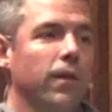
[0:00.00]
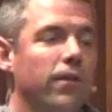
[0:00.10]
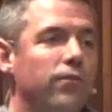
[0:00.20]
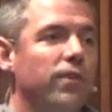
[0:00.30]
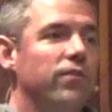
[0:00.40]
Now
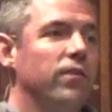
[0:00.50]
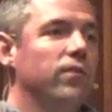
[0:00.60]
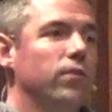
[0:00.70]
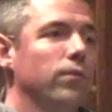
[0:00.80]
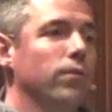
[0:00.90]
this fits
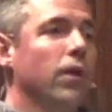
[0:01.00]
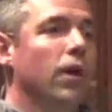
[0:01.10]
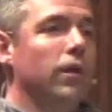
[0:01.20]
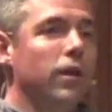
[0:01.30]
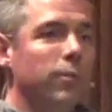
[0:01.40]
into
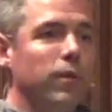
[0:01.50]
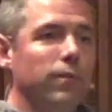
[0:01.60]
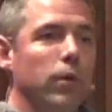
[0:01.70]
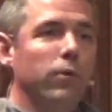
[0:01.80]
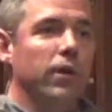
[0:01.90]
a little bit
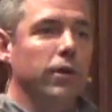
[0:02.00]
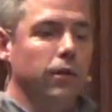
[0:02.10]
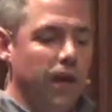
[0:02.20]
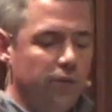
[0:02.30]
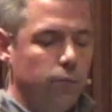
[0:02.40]
of what we heard
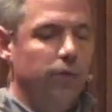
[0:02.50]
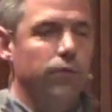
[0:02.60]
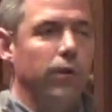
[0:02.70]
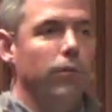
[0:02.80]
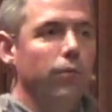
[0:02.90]
last week,
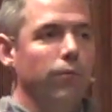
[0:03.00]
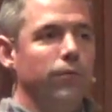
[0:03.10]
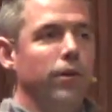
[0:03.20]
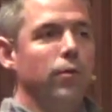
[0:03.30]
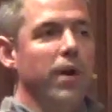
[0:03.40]
so I will
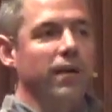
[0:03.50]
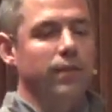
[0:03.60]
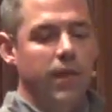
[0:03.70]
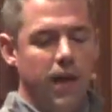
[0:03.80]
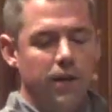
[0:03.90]
refer you back
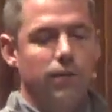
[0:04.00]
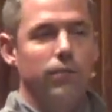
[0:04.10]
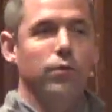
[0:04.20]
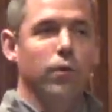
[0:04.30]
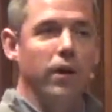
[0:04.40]
to that if
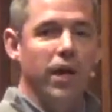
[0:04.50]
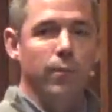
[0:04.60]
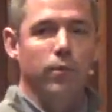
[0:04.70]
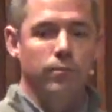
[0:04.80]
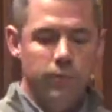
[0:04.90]
you are
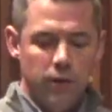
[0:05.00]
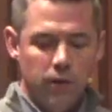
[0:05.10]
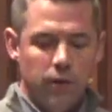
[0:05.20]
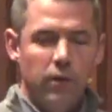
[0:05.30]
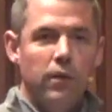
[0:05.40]
able.
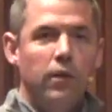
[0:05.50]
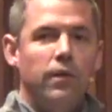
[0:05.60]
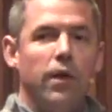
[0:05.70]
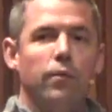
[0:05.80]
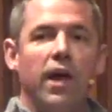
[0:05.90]

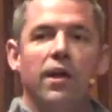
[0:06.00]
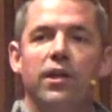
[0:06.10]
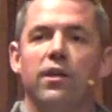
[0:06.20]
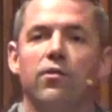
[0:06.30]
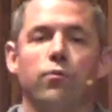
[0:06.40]
Now the
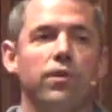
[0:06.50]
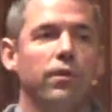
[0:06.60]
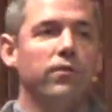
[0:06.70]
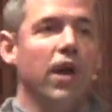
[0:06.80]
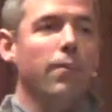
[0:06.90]
reality is when
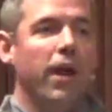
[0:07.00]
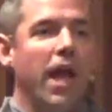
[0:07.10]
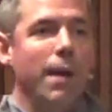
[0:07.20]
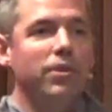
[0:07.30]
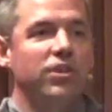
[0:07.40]
we talk about
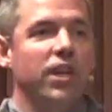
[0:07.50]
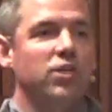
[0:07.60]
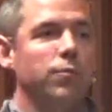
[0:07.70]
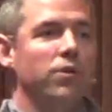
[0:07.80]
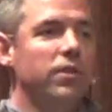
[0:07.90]
habit
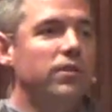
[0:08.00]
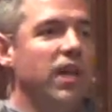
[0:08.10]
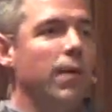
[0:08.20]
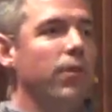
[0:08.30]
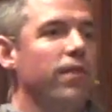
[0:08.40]
change, most of the
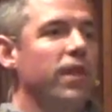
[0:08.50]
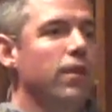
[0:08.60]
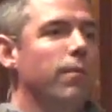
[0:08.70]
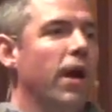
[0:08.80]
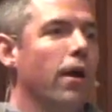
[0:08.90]
time we think
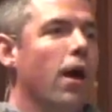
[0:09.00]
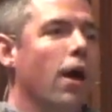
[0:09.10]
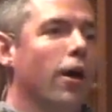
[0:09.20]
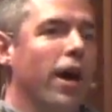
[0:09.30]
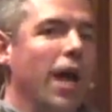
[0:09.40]
about
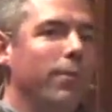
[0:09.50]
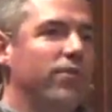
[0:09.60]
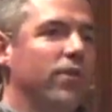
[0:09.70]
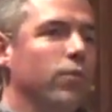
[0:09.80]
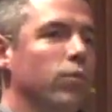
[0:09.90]
our
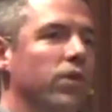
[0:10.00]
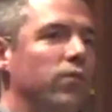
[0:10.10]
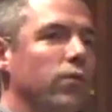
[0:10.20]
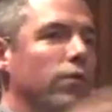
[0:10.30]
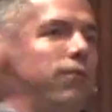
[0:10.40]
habits in one
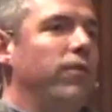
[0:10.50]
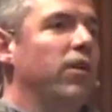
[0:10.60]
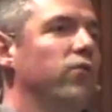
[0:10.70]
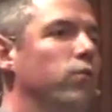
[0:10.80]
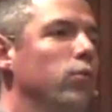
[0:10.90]
sort of fell
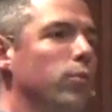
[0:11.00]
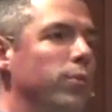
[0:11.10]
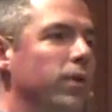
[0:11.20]
swoop.